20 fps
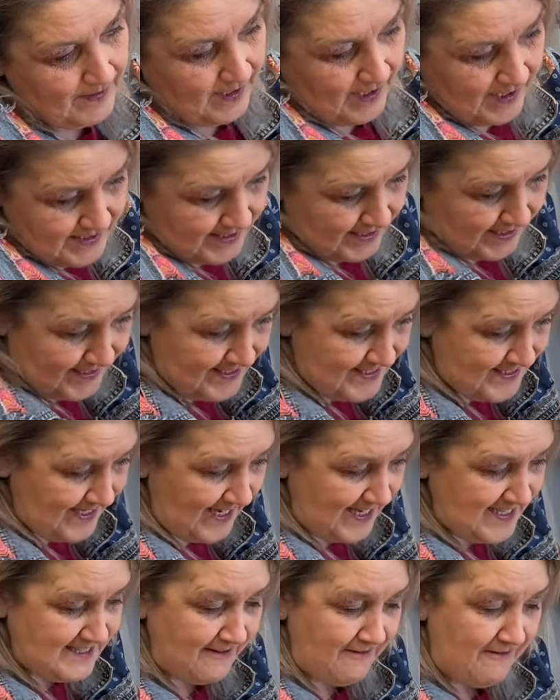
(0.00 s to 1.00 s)
So you can see
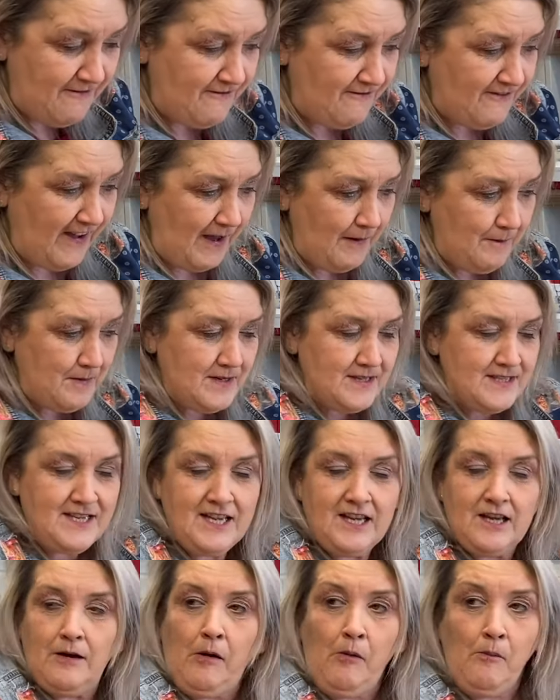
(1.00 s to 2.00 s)
it's a fabulously
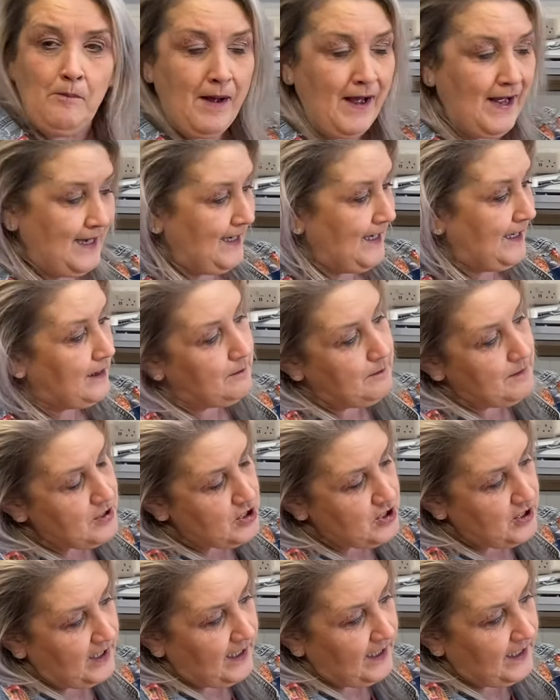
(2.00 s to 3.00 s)
compact little
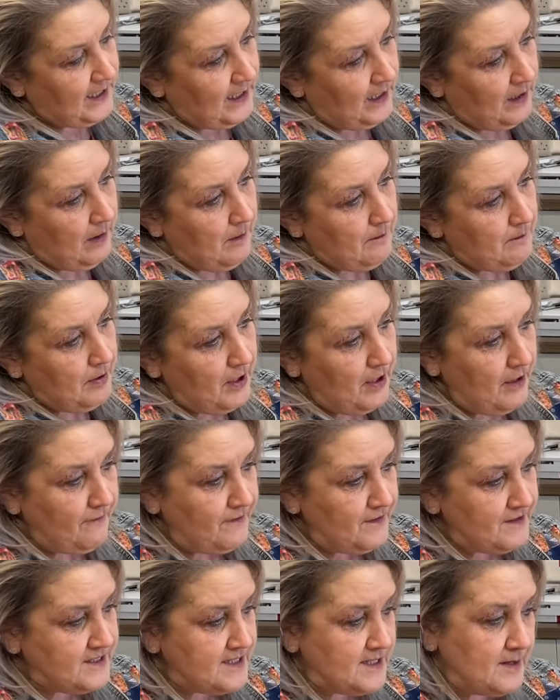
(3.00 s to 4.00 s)
machine,
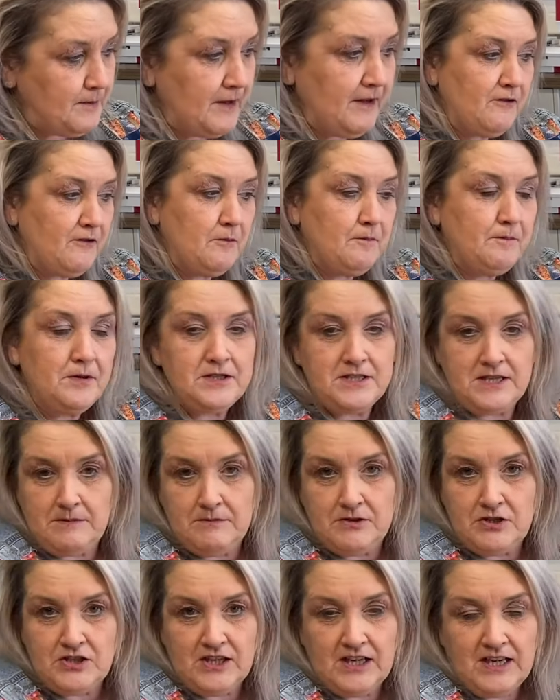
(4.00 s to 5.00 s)
Perfect is a bit buddy
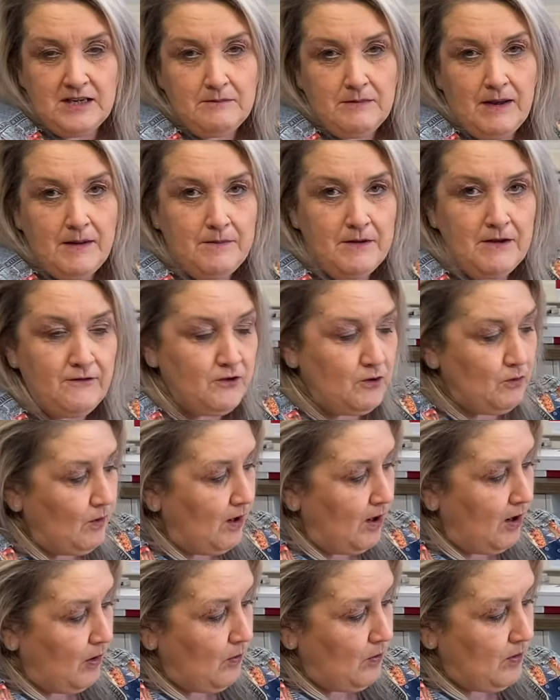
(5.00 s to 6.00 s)
machine. Maybe if you
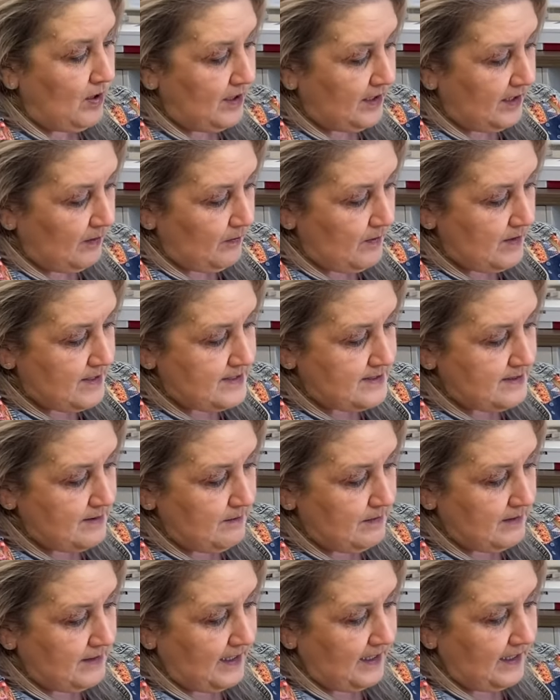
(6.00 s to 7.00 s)
are working with
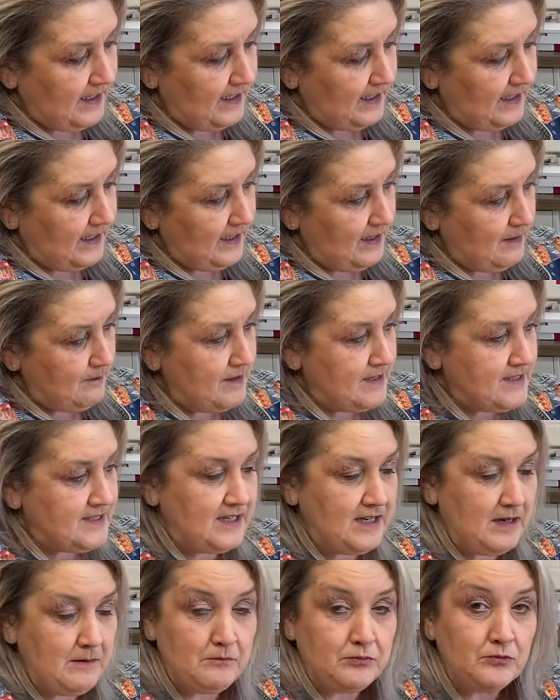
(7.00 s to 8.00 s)
something that's an
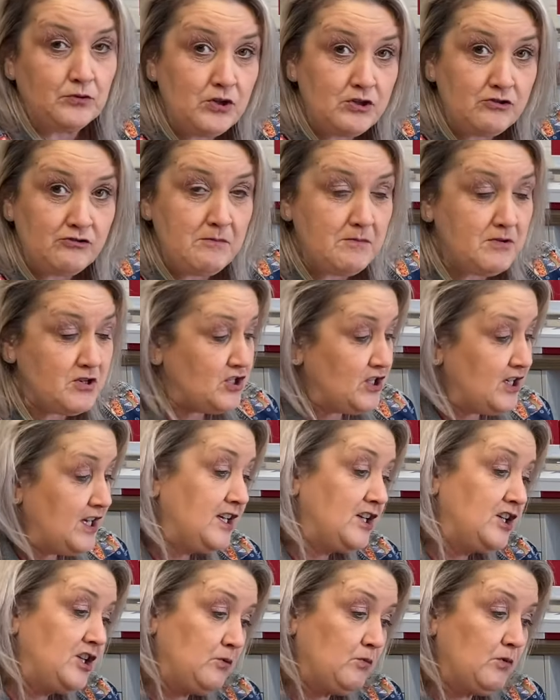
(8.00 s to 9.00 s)
embroidery machine
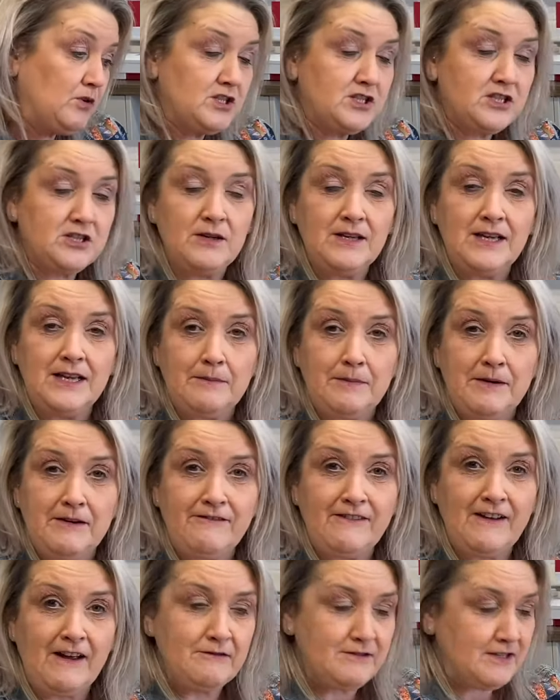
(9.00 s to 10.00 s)
and you want to do a little bit of
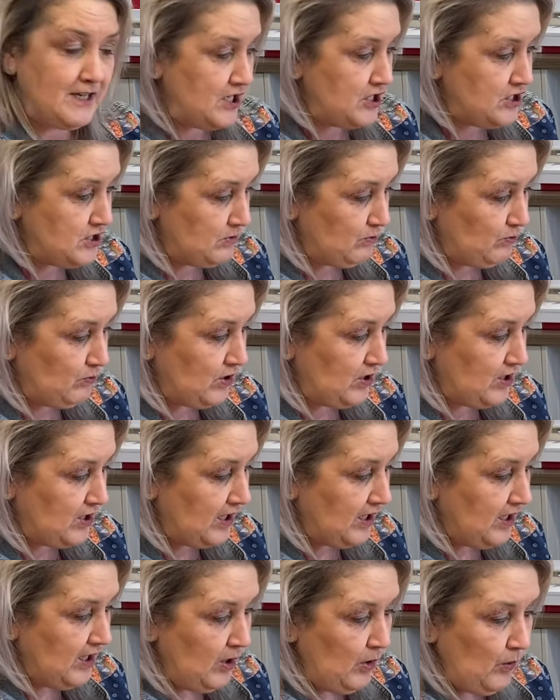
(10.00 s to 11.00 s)
foundation work
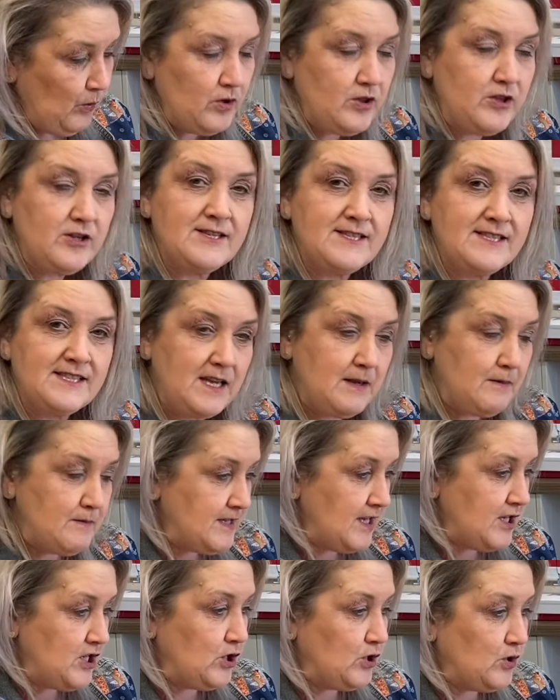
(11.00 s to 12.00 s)
with your seams,
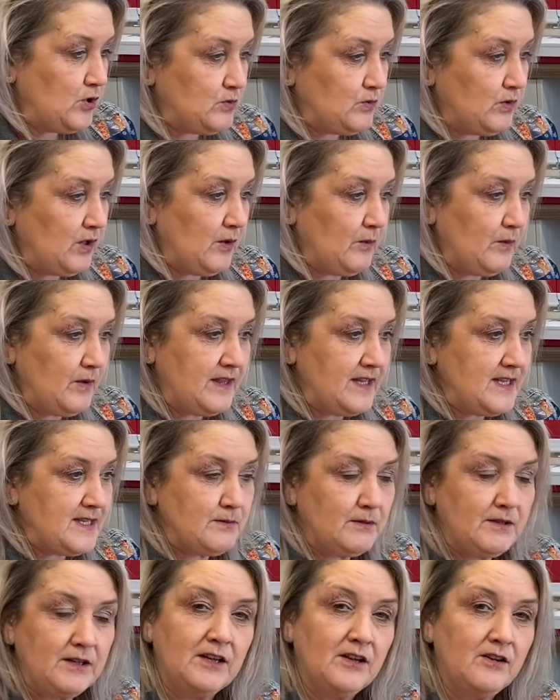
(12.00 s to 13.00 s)
then you could work with this one
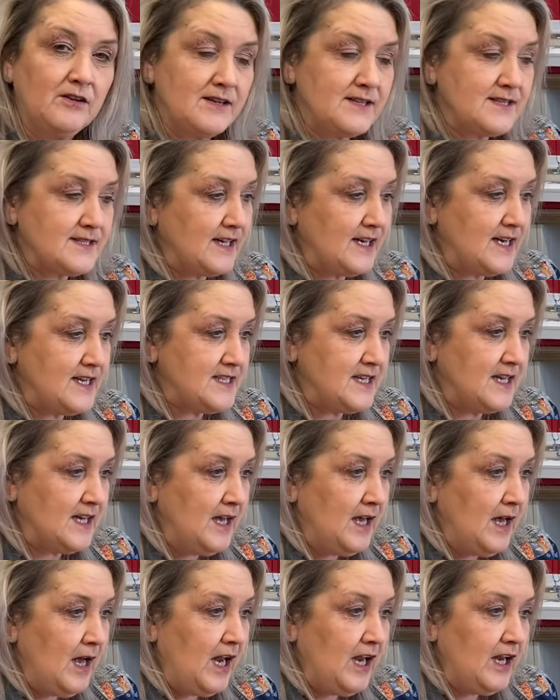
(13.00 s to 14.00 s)
alongside it.
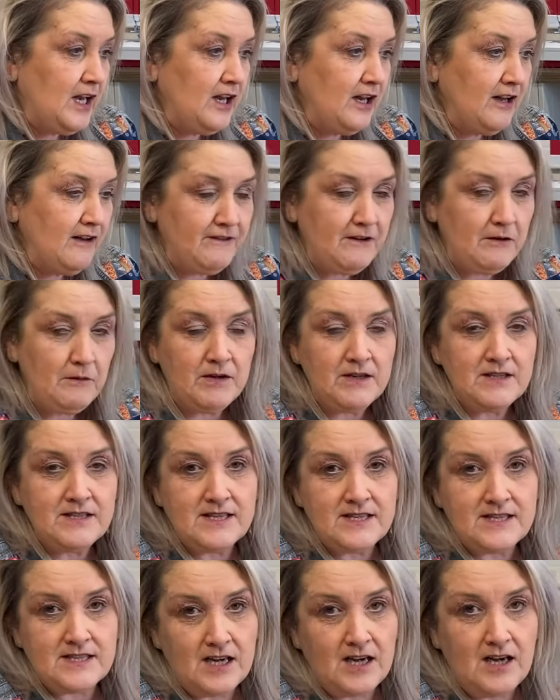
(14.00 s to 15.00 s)
Lovely one as a
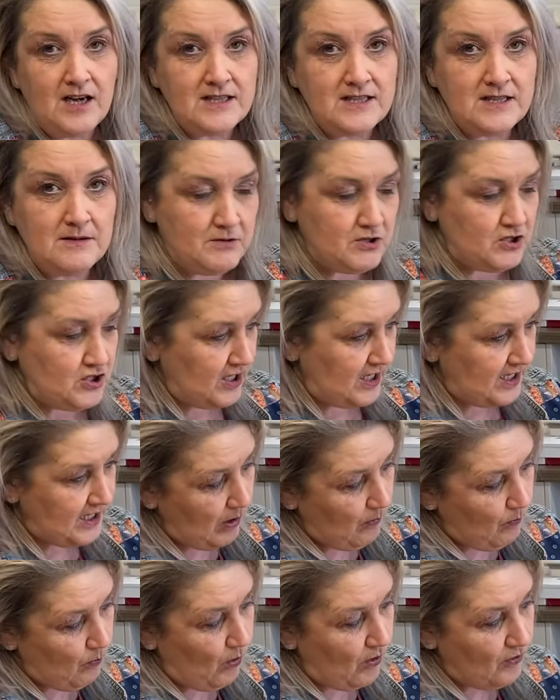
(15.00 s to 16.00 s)
starter machine,
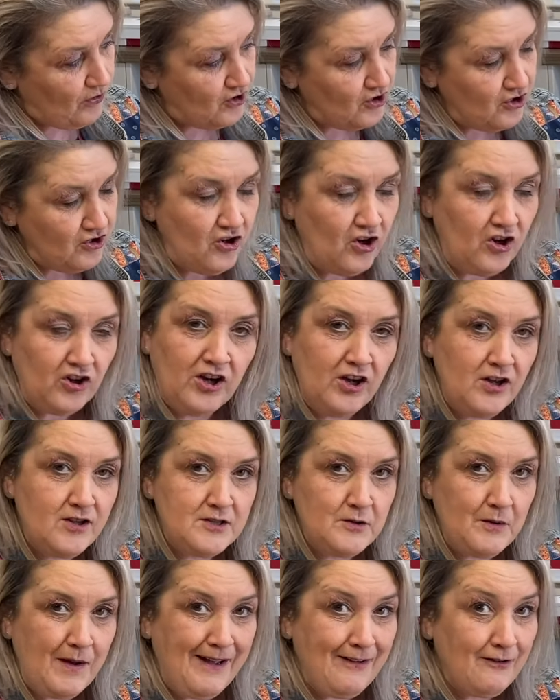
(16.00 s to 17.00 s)
and one that you're not going to
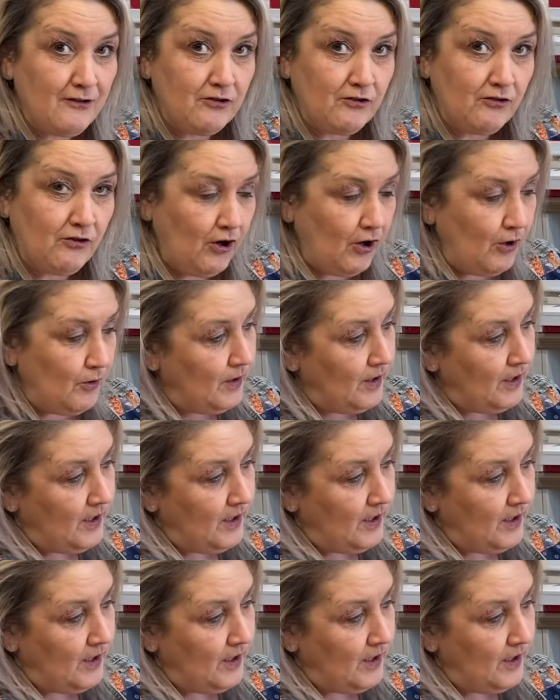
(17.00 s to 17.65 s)
outgrow.